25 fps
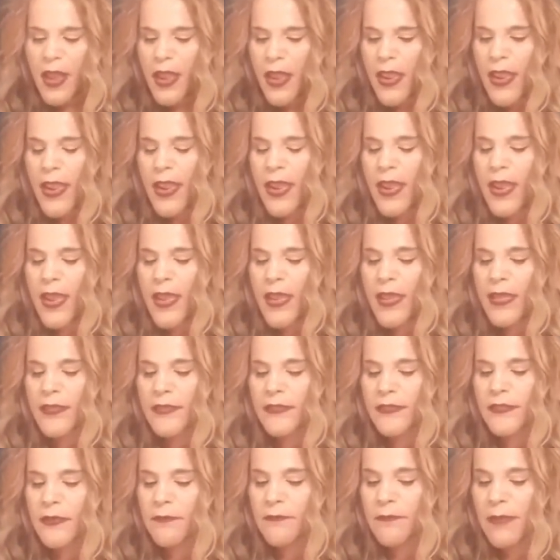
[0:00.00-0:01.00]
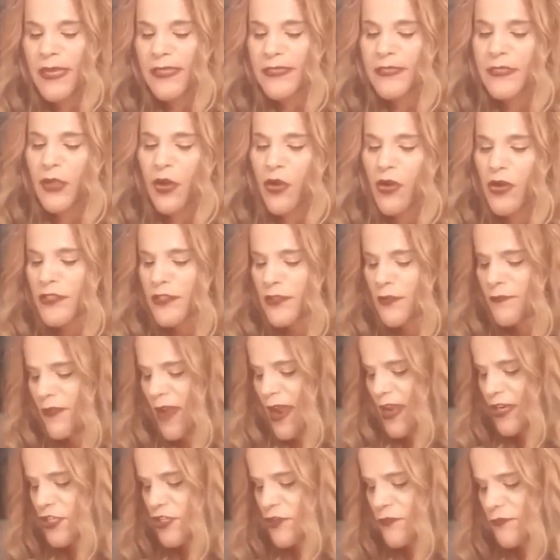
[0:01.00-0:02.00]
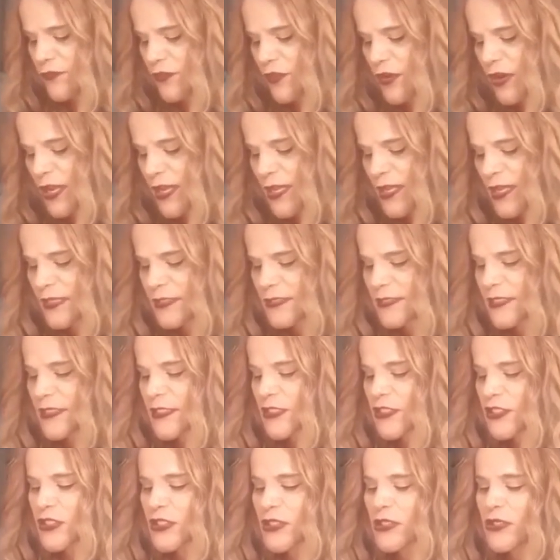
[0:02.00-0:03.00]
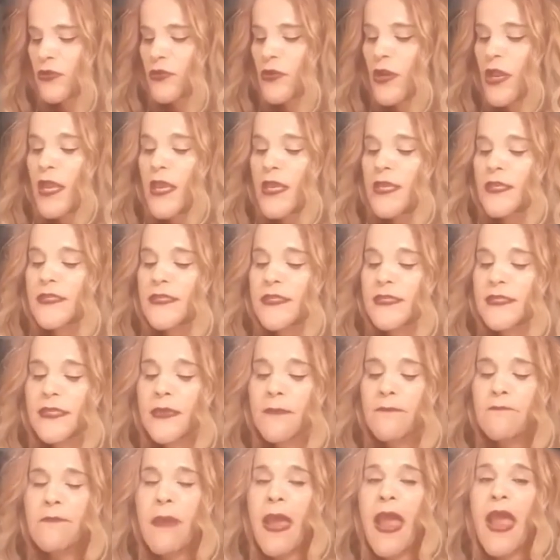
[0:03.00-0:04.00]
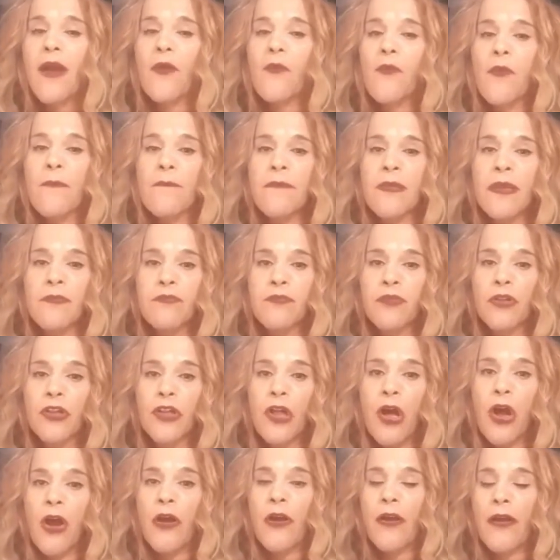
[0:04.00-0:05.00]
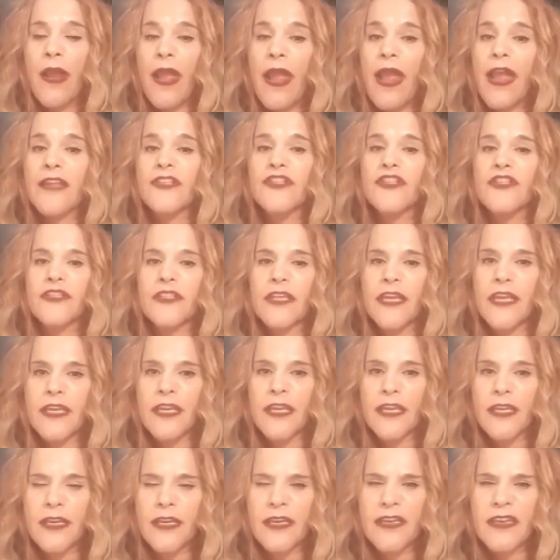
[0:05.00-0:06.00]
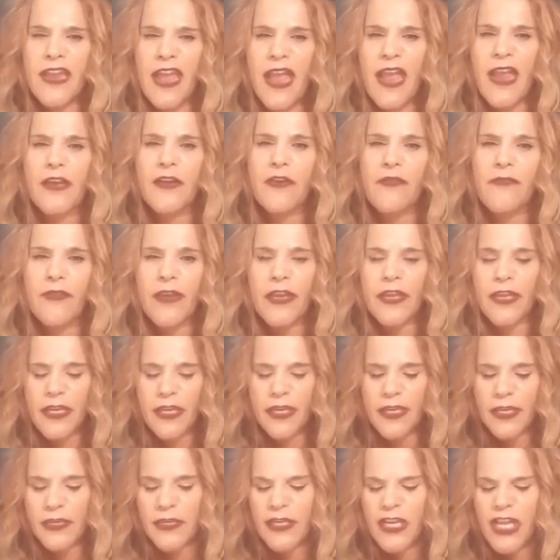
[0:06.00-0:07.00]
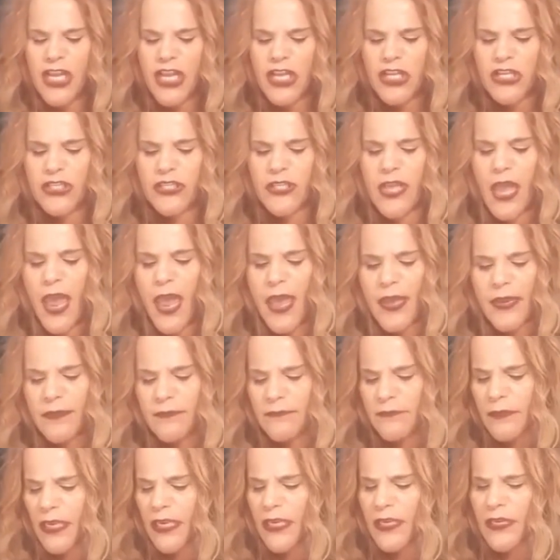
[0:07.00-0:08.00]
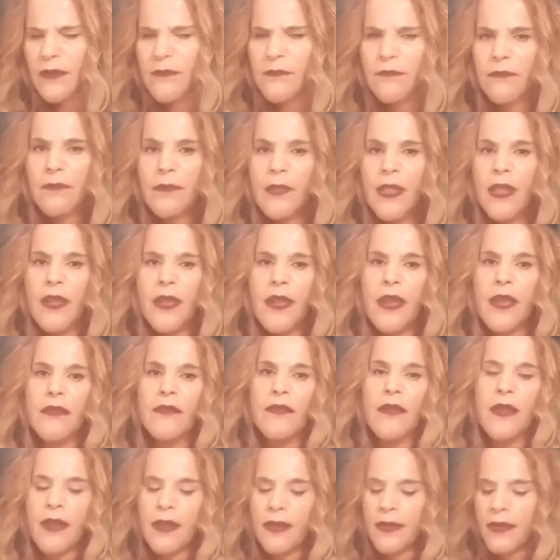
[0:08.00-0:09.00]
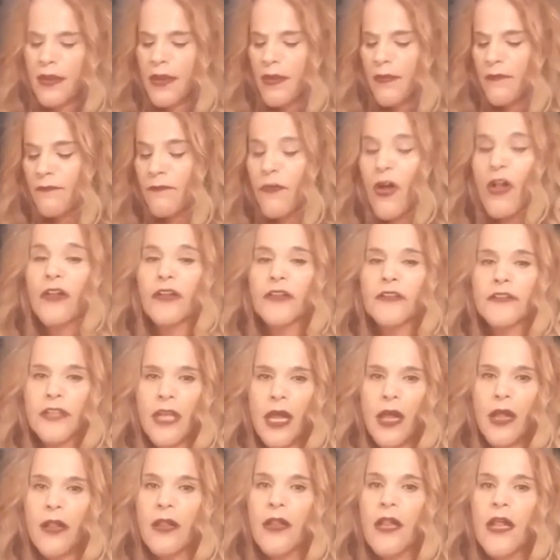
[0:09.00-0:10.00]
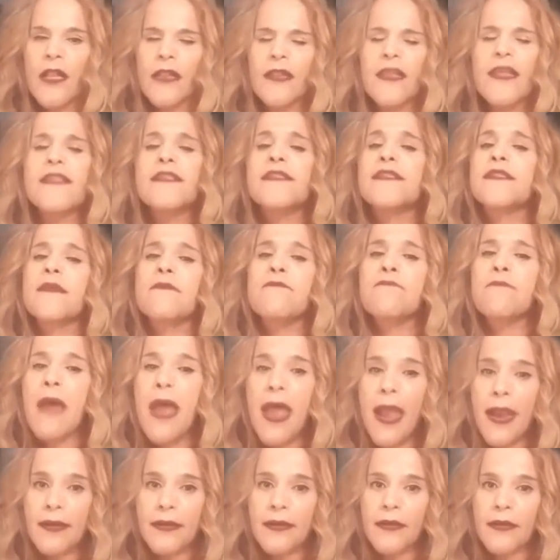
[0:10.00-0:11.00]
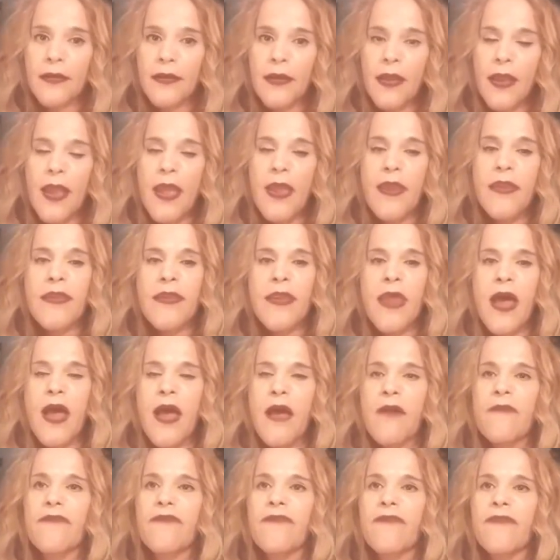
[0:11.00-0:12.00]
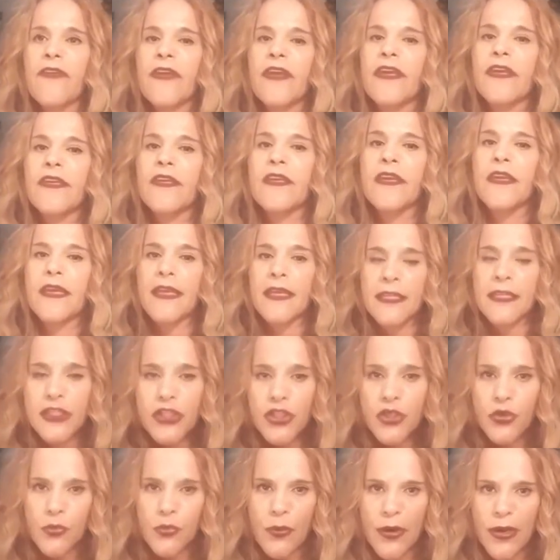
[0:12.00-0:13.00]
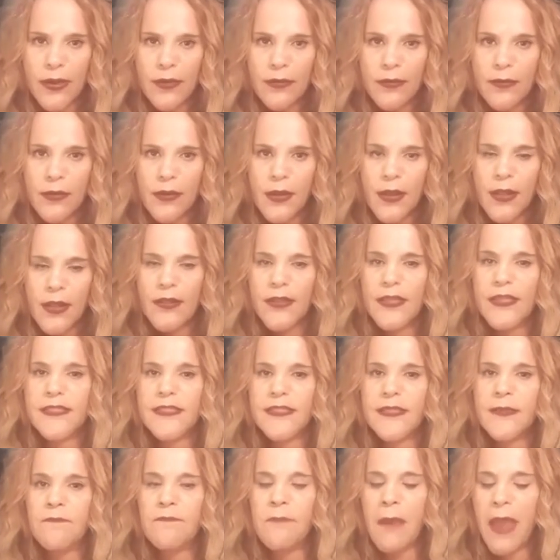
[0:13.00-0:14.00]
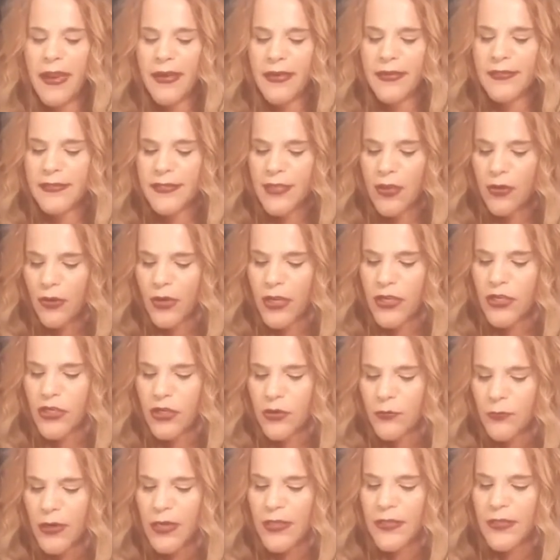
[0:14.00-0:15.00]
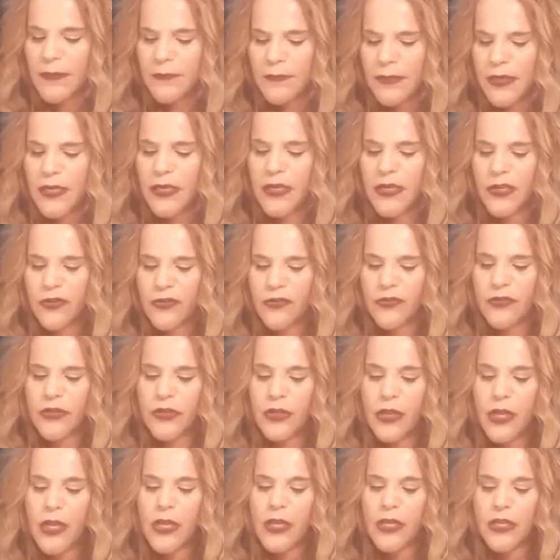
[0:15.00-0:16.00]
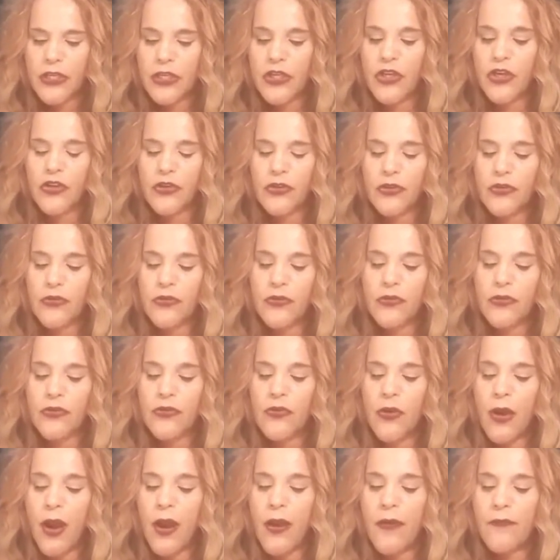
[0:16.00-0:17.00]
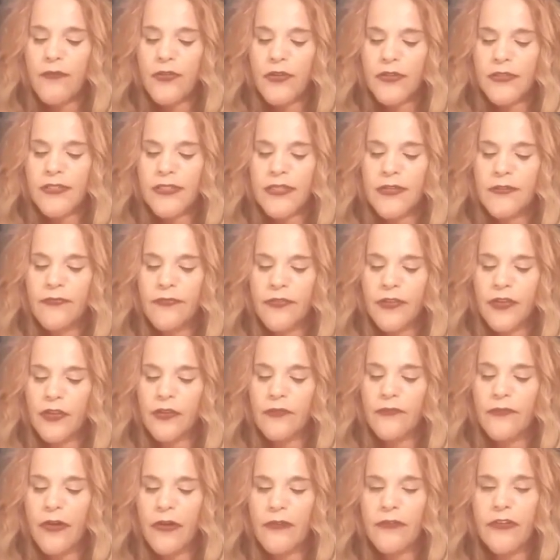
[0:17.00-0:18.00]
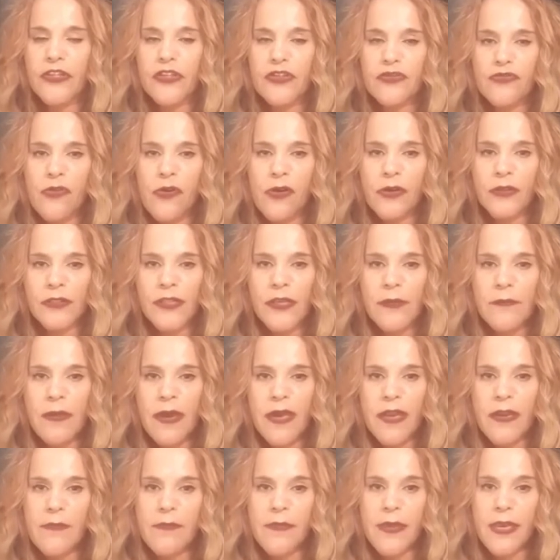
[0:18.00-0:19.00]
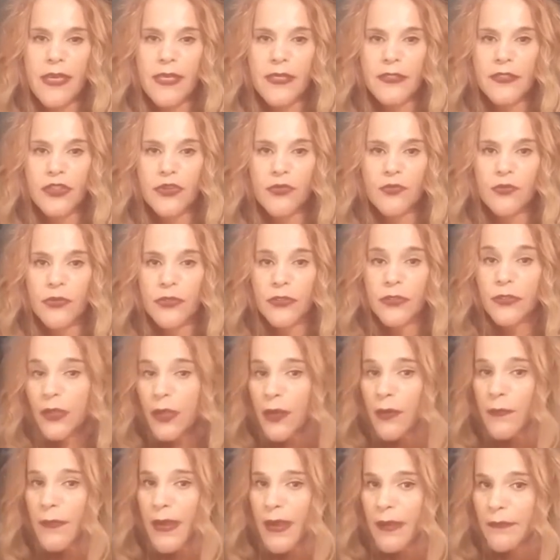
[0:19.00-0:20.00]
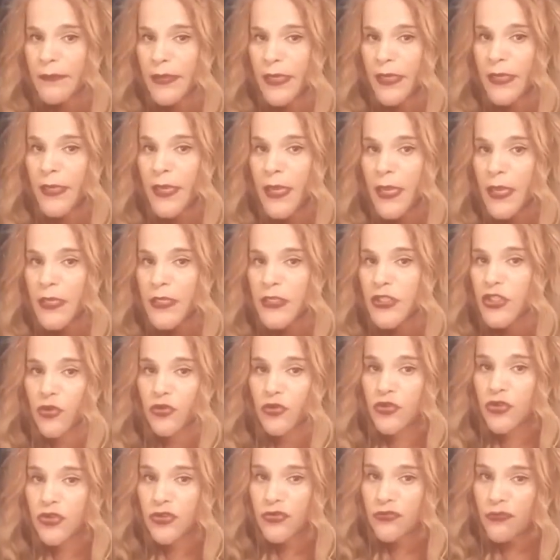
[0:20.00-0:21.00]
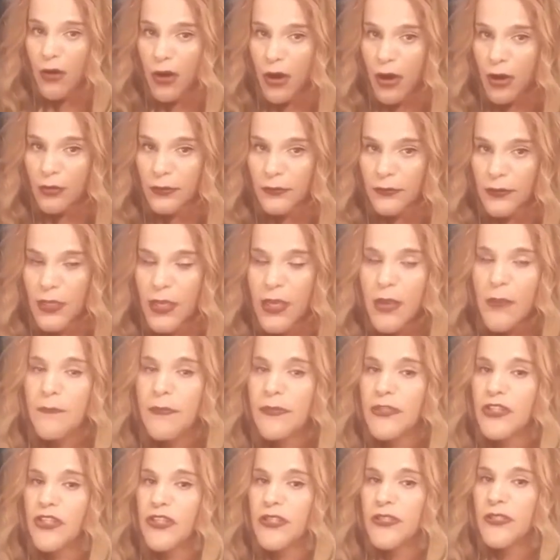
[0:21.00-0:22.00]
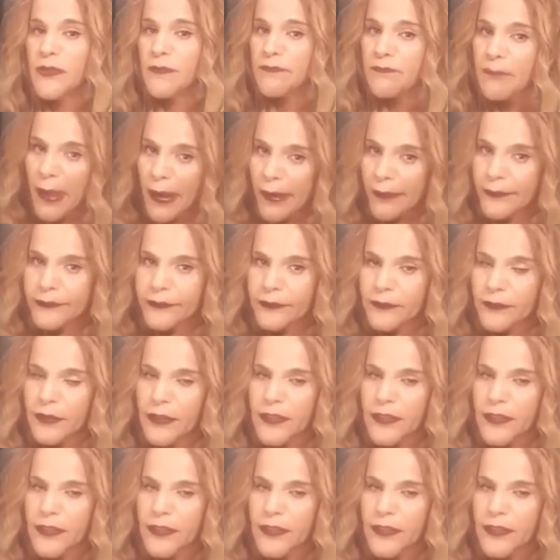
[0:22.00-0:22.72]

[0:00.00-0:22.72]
And the best course of action for us is to sit back when people are agitated and aggravated and sad and mean and volatile. Let's sit back and not feed into it. Let's sit back and say, okay, you know what? Let me hear you. You obviously feel very strongly about it, because you wouldn't come at me so strong. But just sit back.